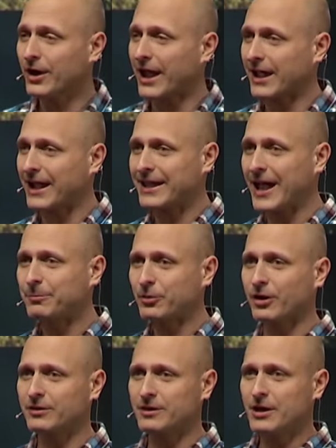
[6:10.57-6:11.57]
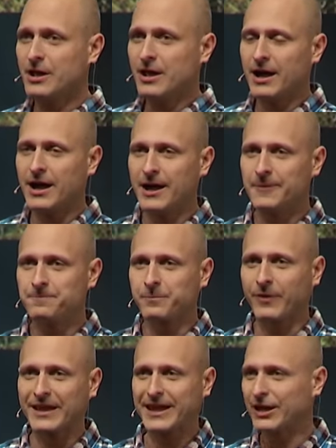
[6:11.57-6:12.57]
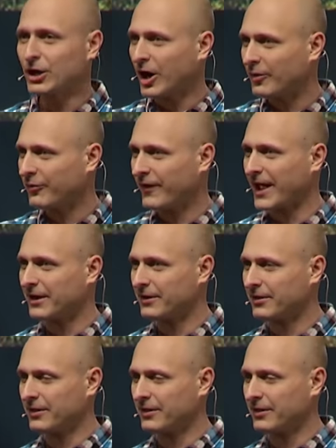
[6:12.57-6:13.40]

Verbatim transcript: I, I kept on um, getting off at